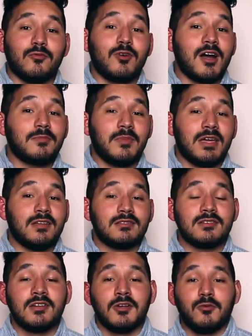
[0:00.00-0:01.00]
rock
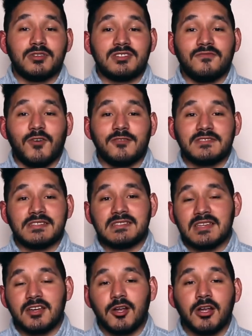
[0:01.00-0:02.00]
band, which involves a
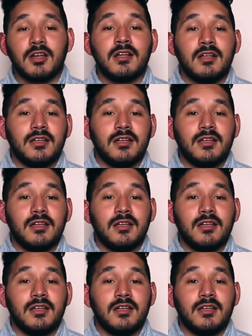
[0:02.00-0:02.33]
singer,